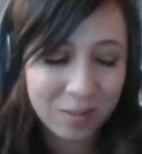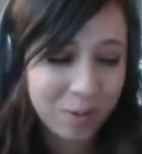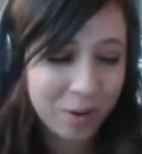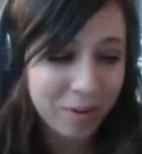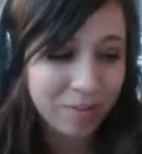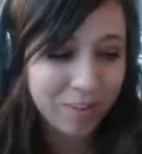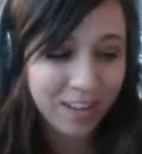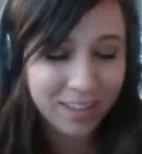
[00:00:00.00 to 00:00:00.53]

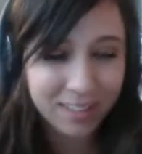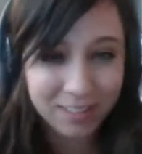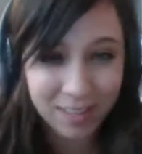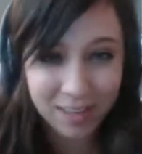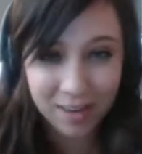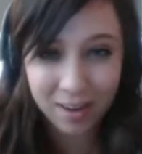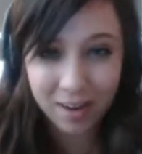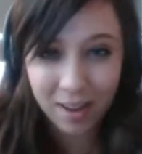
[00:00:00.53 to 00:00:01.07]
perfect.
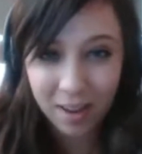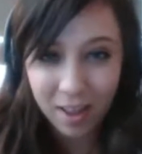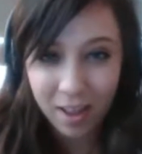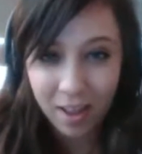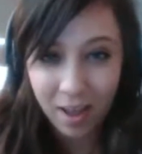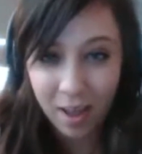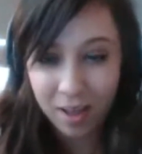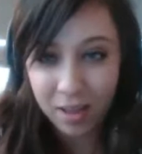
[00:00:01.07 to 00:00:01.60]
And
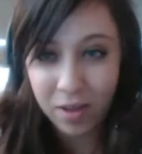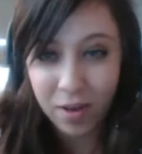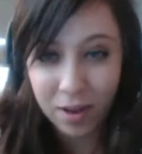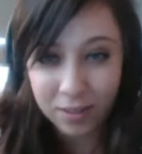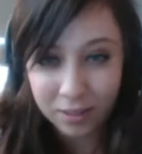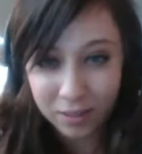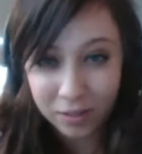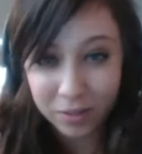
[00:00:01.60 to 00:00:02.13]
you guys
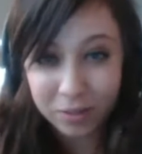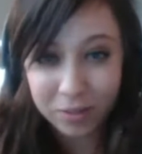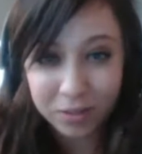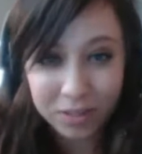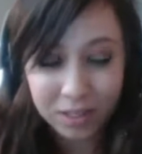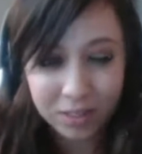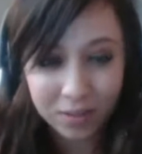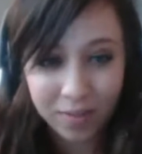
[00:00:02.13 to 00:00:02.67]
do
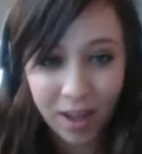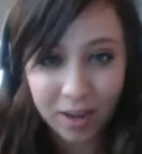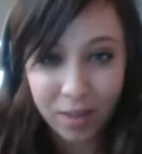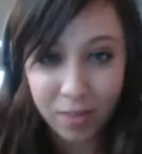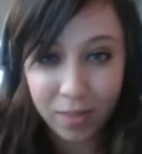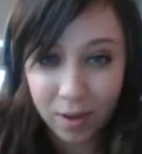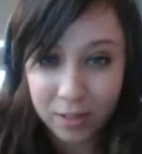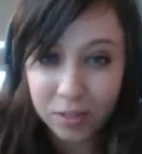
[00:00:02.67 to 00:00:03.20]
tons of
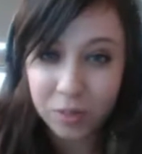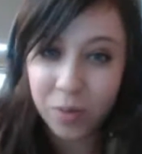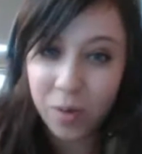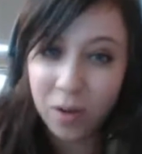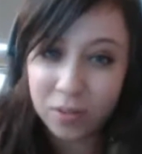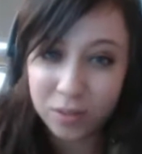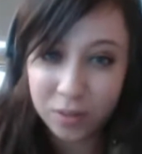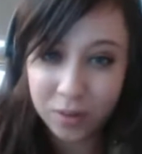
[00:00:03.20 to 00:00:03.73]
hackathons. You
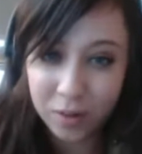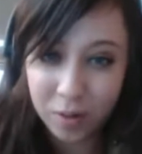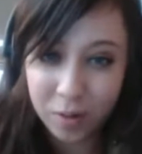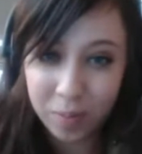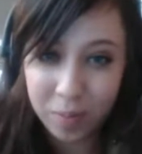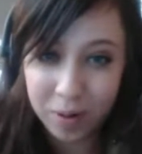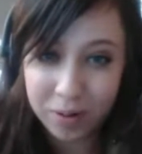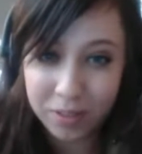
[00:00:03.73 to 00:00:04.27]
also
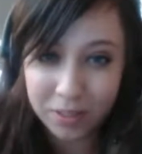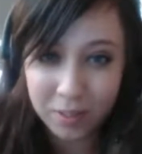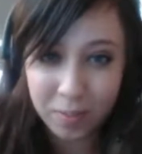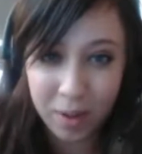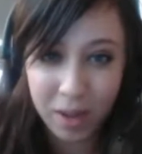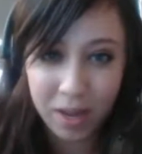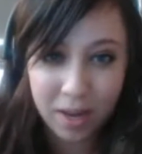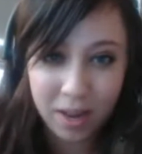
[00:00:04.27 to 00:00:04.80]

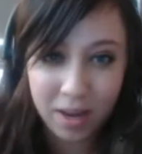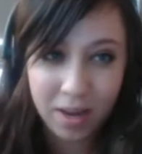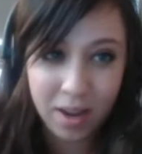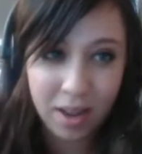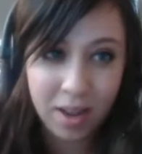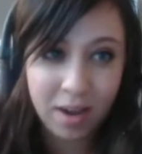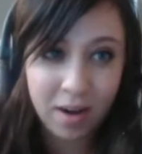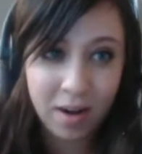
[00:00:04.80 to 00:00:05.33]
participated
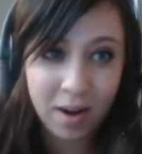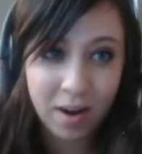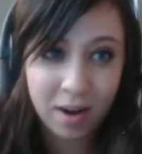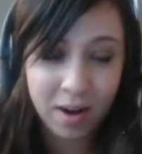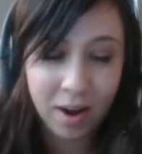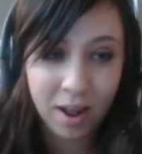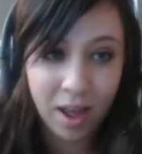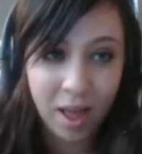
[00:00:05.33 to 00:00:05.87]
in
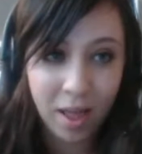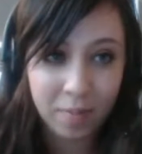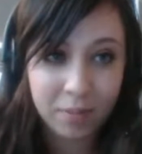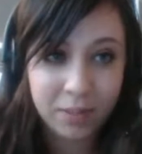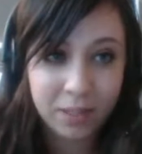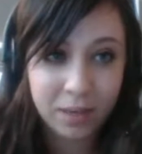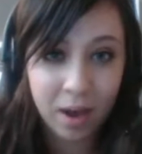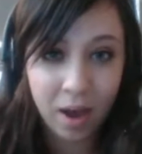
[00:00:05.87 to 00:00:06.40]
our
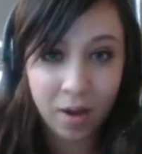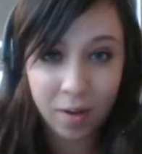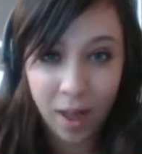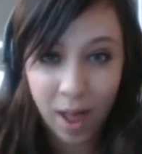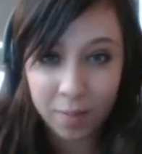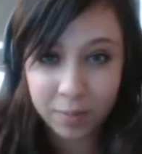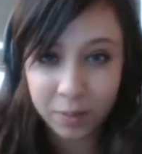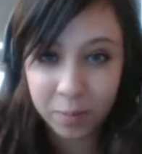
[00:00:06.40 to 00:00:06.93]
Stackato
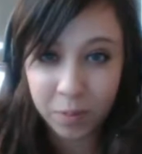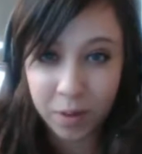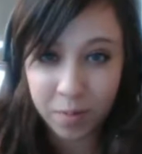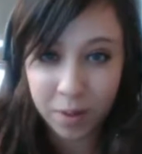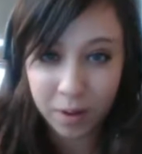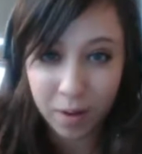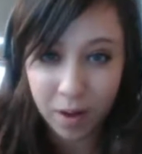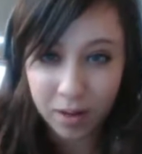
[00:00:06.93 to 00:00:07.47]
app
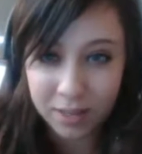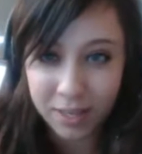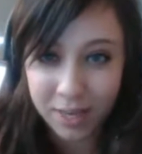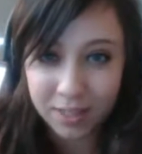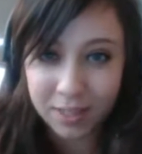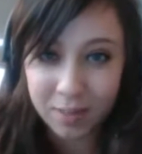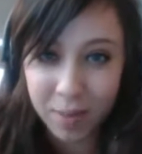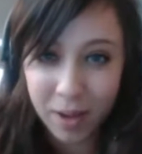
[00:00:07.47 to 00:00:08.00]
deployment
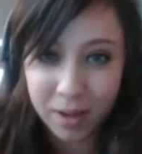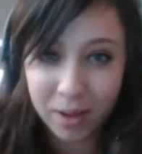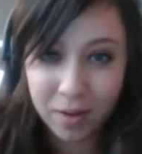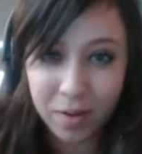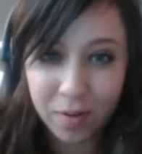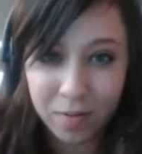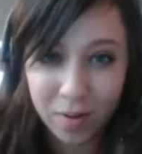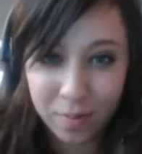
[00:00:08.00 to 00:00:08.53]
contest back in
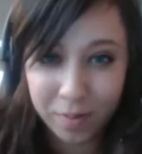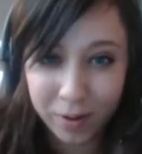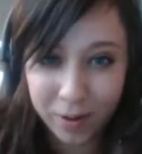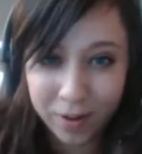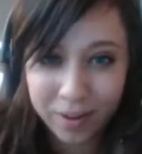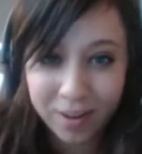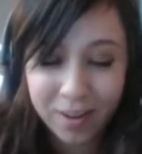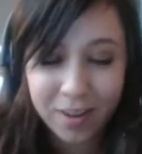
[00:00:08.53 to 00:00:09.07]
November.
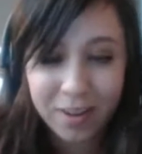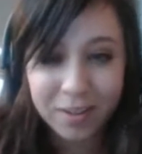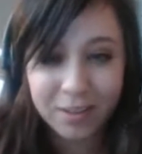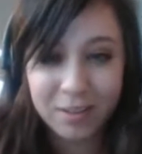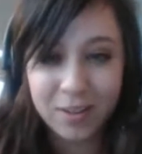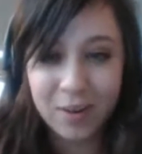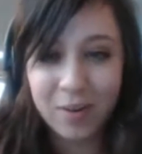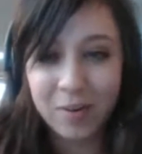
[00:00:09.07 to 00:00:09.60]

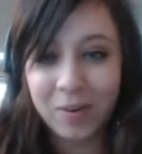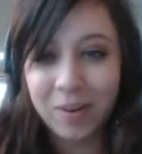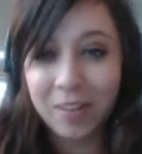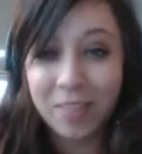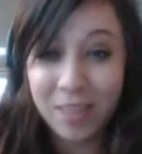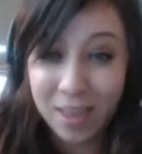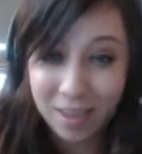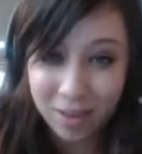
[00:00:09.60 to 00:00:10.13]
So
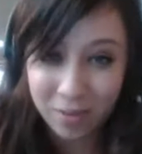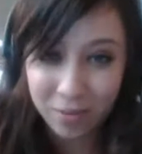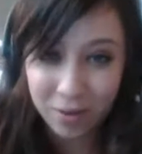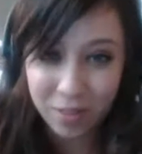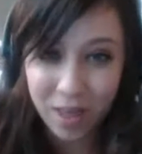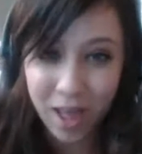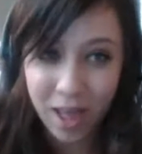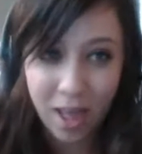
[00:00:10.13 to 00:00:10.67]
thank you for
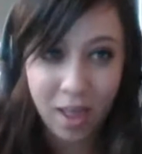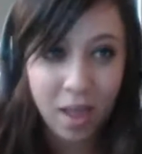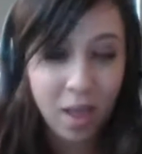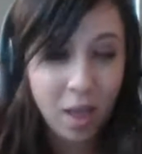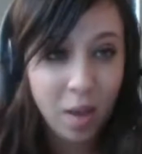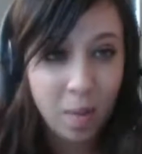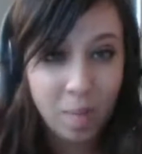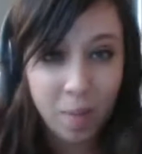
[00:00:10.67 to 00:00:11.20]
that.
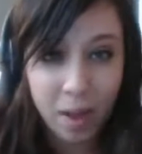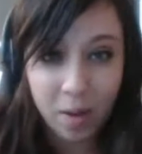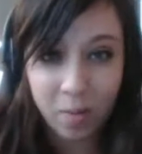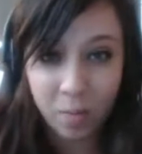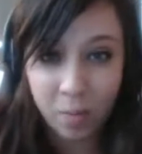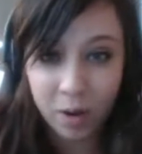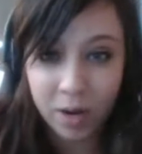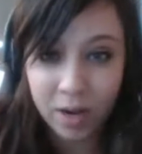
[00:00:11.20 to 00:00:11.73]
But
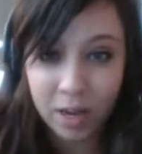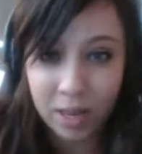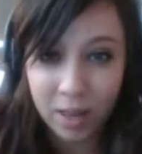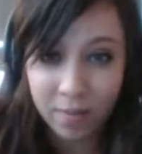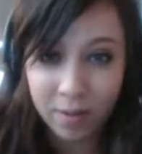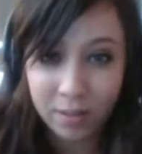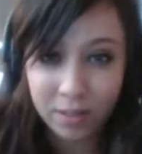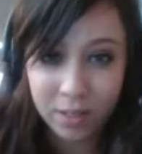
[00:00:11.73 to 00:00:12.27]
we're going to give
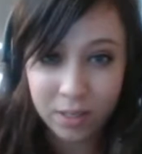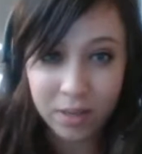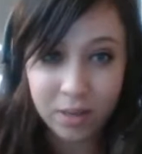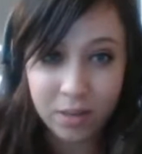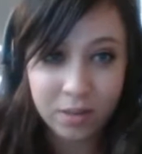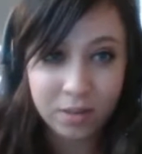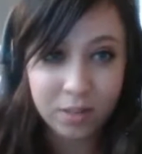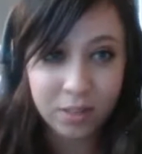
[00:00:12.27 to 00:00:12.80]
it to
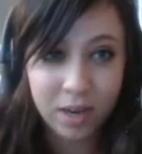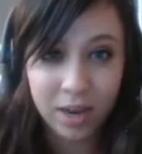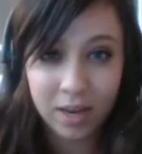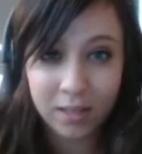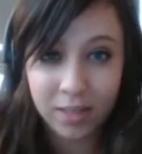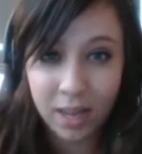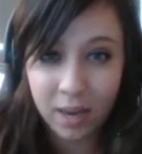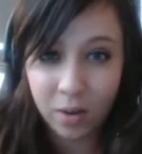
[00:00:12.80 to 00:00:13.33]
you to kind
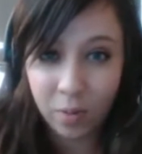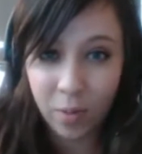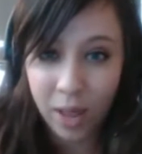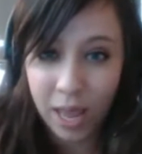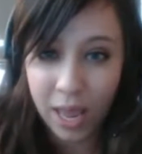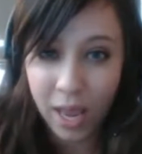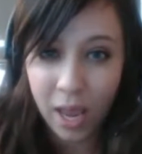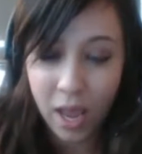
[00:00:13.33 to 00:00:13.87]
of take
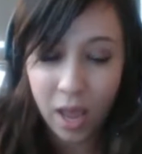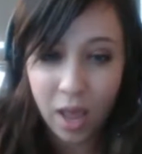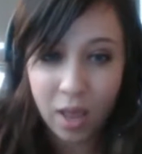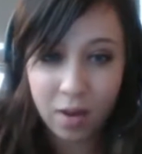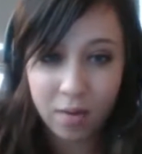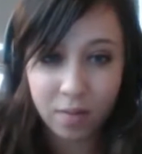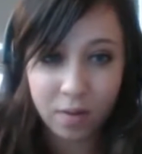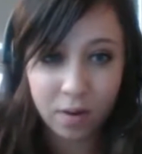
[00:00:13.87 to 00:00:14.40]
away,
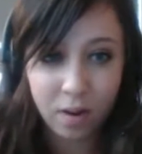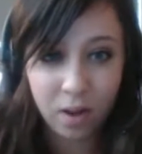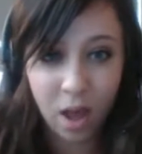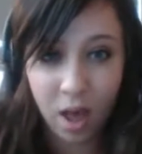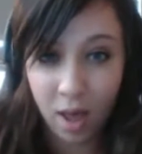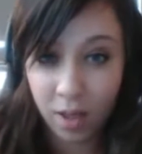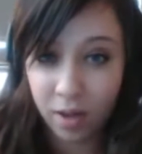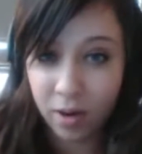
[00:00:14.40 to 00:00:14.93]
and
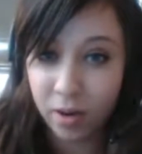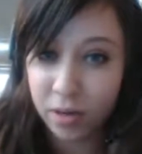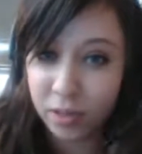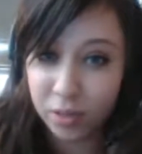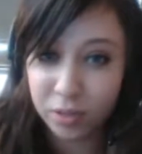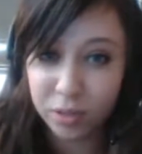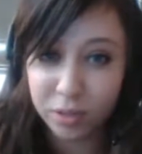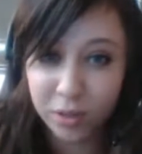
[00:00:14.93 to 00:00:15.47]
you're going to do
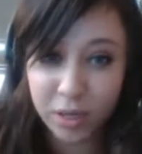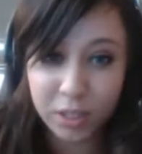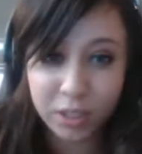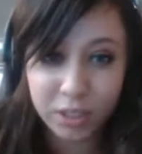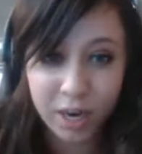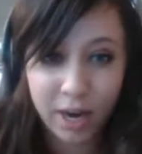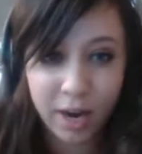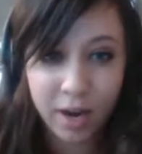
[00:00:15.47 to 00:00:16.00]
a screen
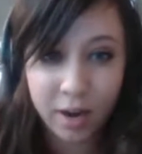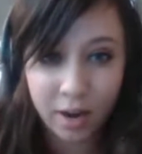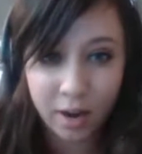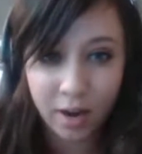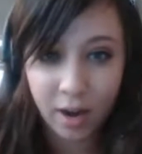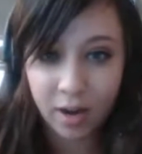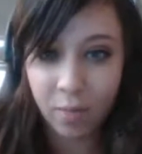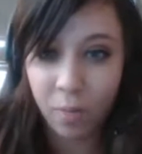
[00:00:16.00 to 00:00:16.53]
share and
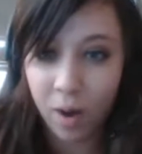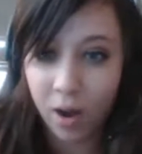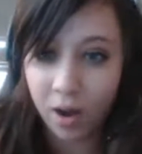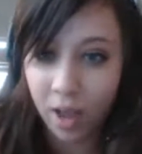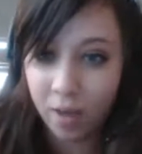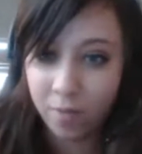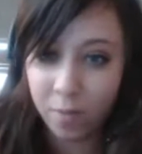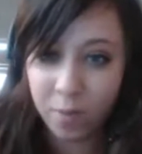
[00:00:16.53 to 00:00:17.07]
kind of walk
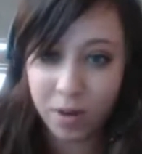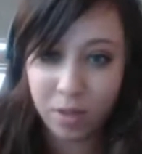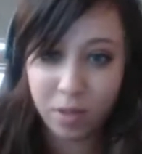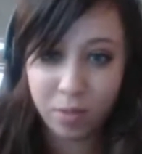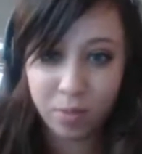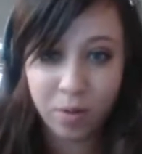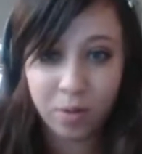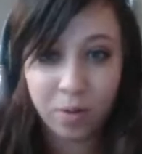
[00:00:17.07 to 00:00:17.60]
everybody
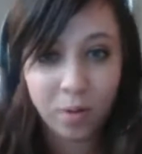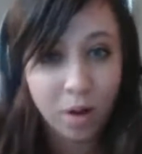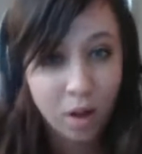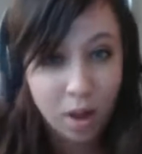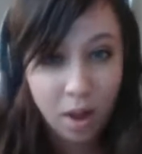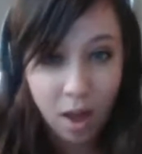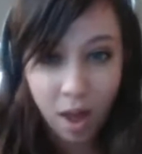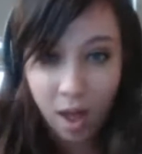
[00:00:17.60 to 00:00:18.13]
through
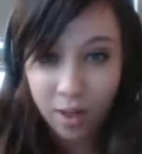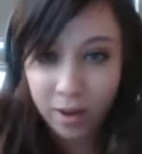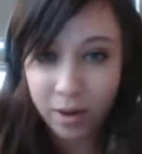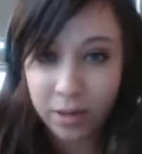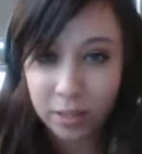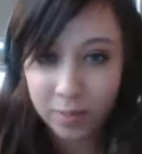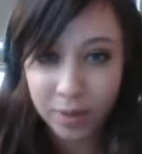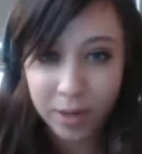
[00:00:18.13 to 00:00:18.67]
your
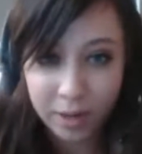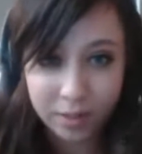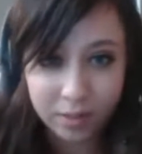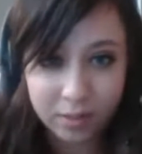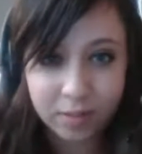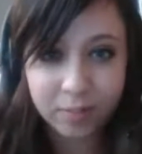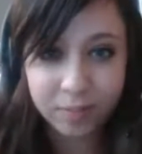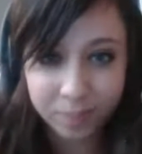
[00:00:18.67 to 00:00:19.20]
experience.